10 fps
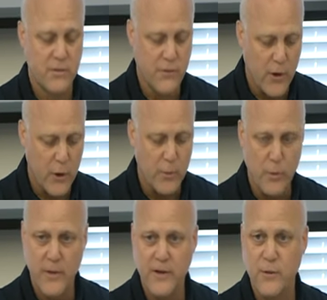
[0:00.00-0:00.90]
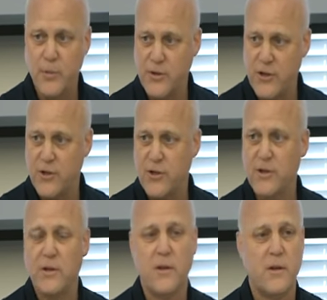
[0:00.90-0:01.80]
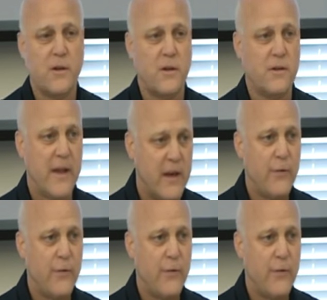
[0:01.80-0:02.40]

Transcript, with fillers: Vulnerable means a position that